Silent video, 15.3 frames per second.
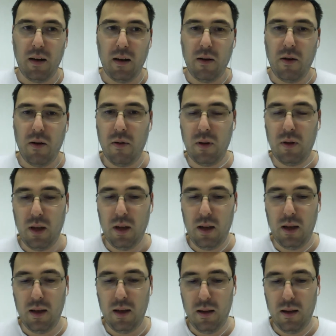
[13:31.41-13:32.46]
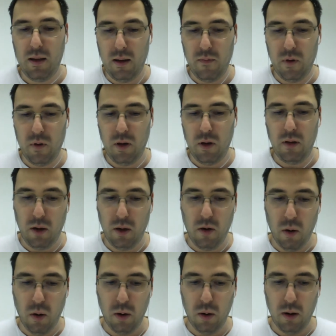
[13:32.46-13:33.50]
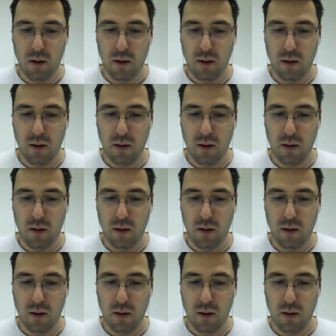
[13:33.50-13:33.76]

the goal